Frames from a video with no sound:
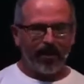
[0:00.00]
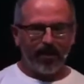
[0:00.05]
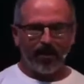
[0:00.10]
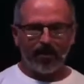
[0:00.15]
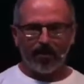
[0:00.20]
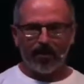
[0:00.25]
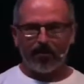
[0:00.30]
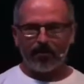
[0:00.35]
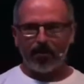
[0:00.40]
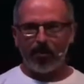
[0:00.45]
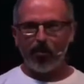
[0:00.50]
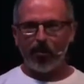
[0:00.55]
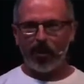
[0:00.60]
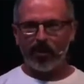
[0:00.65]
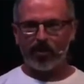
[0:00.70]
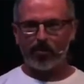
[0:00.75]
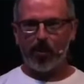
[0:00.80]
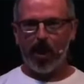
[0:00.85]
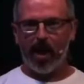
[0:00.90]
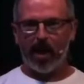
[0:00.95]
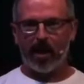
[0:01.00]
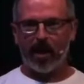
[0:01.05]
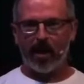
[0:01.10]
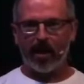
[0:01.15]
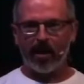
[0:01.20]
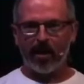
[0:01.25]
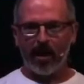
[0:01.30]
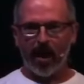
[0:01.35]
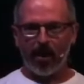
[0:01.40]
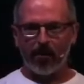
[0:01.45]
a few weeks back,
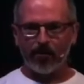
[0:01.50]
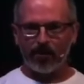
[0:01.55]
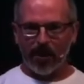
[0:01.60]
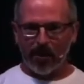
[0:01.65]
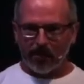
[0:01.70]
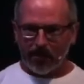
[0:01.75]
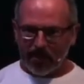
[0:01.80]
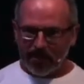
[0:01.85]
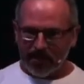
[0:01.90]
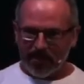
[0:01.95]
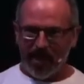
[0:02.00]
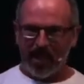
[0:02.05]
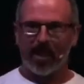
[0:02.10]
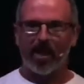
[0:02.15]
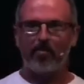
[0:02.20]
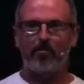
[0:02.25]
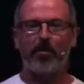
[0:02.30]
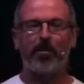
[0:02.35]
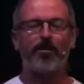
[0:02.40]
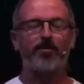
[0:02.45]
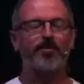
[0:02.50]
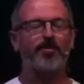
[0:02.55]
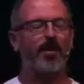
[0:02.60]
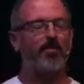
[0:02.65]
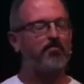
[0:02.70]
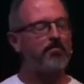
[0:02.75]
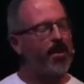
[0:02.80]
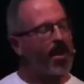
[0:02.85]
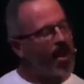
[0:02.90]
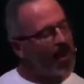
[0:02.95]
I was able to stand up here and say,
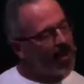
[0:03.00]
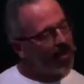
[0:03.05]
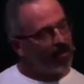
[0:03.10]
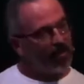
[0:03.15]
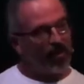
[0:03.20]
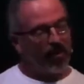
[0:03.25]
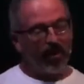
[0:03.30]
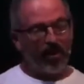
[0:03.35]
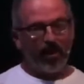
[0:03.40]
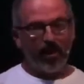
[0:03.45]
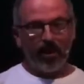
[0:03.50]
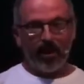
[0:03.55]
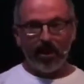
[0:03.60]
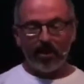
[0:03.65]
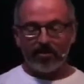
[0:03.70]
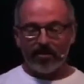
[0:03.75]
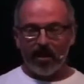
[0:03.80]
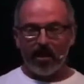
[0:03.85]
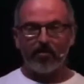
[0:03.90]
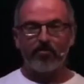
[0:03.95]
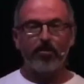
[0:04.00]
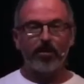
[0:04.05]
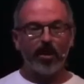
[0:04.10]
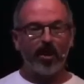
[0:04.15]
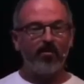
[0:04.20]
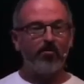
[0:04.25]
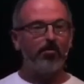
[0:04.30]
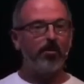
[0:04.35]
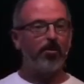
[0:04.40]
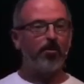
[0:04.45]
man, it's
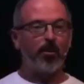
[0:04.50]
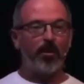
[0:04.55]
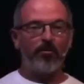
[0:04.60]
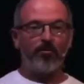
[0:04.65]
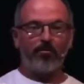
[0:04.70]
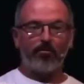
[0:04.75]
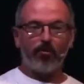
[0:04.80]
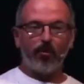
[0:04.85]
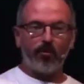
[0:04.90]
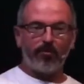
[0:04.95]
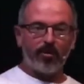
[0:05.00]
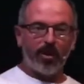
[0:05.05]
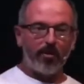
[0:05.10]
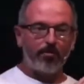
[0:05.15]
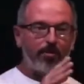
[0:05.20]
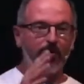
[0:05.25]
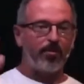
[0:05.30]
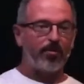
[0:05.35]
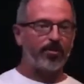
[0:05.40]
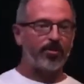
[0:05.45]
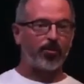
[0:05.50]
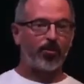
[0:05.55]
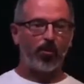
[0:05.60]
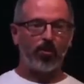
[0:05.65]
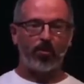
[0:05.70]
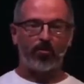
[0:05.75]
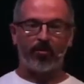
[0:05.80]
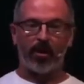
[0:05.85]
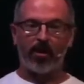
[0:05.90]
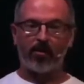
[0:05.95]
unbelievable. We've come through this
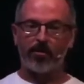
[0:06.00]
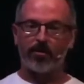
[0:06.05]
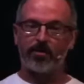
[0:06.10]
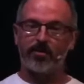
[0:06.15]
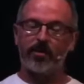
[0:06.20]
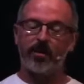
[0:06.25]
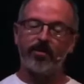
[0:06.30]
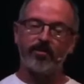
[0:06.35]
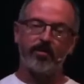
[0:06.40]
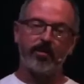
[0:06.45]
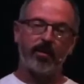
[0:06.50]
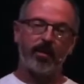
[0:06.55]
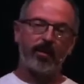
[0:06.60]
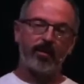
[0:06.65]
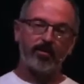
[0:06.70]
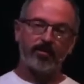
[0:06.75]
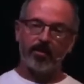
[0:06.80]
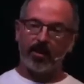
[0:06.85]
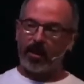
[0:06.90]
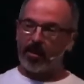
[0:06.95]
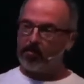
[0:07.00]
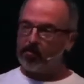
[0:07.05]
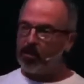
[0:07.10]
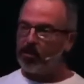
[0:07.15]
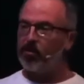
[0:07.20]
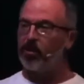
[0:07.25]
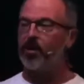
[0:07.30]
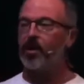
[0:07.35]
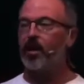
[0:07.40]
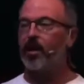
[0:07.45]
coronavirus season, and as a
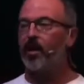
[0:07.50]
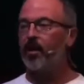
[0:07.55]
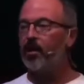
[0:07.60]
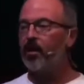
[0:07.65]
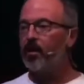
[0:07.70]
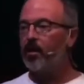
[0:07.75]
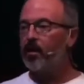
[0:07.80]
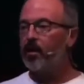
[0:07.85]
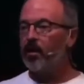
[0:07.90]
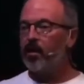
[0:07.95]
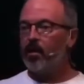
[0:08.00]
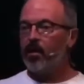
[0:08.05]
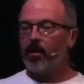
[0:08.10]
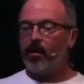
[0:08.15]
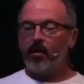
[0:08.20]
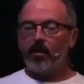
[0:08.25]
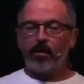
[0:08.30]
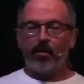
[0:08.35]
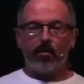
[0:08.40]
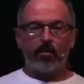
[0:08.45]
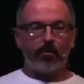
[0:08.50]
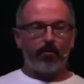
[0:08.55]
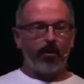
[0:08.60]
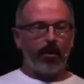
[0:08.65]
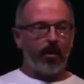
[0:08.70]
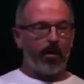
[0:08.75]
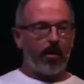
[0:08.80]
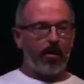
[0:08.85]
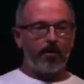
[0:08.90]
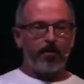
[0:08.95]
community
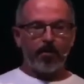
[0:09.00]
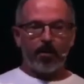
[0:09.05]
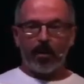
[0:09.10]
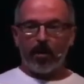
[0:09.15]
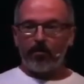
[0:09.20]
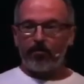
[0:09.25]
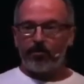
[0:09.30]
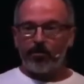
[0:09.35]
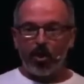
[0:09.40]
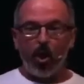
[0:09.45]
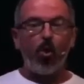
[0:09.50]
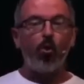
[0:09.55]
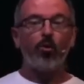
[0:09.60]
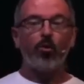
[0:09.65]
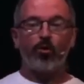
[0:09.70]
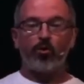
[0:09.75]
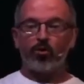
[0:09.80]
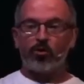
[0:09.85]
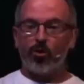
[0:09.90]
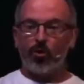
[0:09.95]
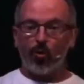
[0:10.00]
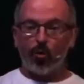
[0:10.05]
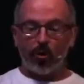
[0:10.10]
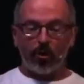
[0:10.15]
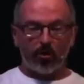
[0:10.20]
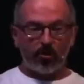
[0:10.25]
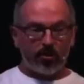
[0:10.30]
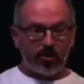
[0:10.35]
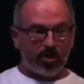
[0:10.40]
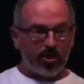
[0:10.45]
of donors who
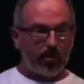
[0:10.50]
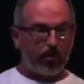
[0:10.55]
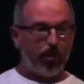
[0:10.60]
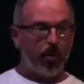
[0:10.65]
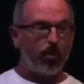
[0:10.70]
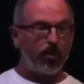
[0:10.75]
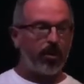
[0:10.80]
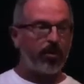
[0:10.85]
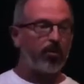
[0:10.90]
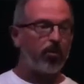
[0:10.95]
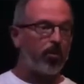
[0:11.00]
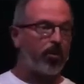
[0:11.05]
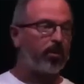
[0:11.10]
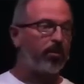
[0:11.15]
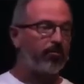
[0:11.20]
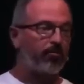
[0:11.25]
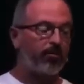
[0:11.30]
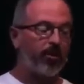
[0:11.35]
are supporting the work of